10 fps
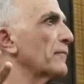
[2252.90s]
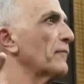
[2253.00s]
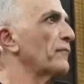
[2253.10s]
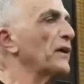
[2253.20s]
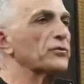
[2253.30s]

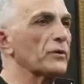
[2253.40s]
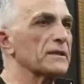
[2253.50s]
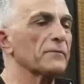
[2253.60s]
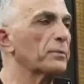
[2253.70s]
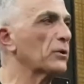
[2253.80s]
victories
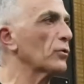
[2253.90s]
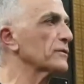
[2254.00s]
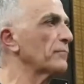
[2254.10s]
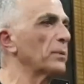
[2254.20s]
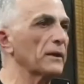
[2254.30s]
are because
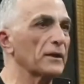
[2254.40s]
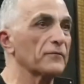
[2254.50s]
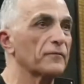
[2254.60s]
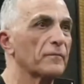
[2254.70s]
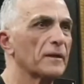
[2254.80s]
of belief.
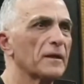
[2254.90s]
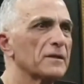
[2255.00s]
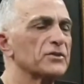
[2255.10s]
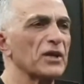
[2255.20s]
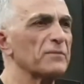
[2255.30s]

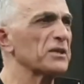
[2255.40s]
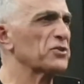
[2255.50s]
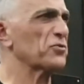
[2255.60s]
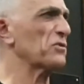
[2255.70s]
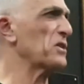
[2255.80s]
Teams that
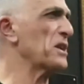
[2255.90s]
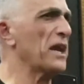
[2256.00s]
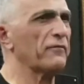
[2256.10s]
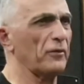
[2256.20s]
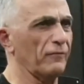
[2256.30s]
should
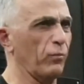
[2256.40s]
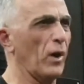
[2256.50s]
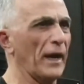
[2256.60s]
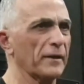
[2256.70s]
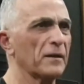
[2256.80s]
never have
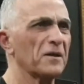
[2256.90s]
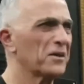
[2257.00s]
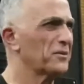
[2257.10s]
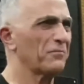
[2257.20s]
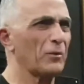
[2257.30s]
won.
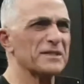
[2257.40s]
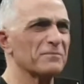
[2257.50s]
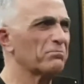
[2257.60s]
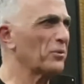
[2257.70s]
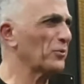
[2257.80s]
Western
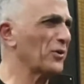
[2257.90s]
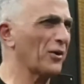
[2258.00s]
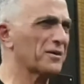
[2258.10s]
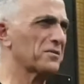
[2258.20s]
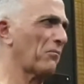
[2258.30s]

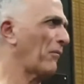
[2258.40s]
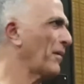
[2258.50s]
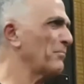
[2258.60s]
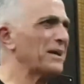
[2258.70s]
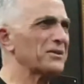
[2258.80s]
Bulldogs
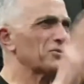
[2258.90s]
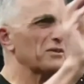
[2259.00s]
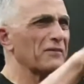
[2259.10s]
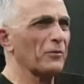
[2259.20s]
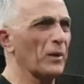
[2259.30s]
should
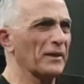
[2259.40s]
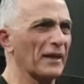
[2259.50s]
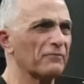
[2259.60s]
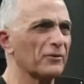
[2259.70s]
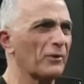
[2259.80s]
never have won
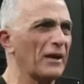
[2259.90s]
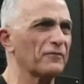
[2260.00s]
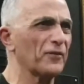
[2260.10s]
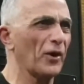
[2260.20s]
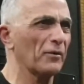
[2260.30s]
that grand
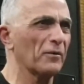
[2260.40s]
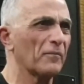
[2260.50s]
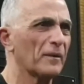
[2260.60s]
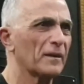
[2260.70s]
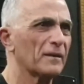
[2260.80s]
final.
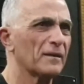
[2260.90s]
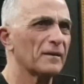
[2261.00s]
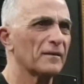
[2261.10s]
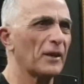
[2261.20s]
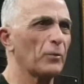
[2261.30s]

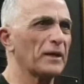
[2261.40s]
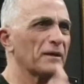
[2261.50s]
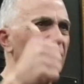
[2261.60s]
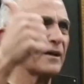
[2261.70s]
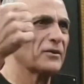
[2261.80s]
They
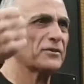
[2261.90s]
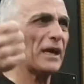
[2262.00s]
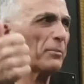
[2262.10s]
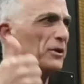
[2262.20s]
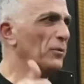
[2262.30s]
went
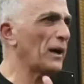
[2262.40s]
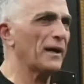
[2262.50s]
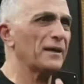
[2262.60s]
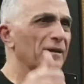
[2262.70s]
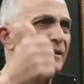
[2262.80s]

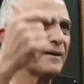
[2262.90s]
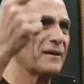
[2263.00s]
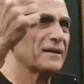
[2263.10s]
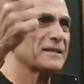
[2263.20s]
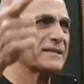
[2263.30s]
WA,
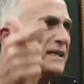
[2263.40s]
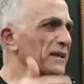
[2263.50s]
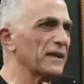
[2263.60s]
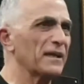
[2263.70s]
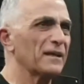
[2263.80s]

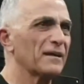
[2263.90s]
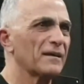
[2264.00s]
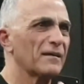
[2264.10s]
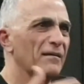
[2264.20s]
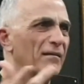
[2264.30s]
Sydney,
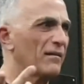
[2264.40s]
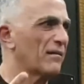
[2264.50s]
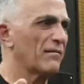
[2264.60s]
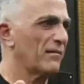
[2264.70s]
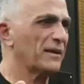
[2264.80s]

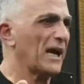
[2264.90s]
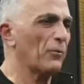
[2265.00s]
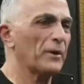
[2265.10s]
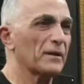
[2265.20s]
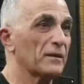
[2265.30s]
can't
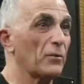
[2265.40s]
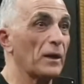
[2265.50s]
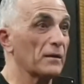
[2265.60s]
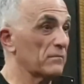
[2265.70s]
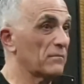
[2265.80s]
win it, they
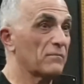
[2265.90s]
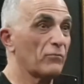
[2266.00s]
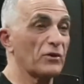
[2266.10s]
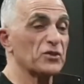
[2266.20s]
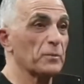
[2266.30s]
won it.
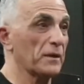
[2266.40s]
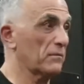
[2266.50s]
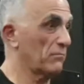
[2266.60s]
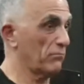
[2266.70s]
Richmond,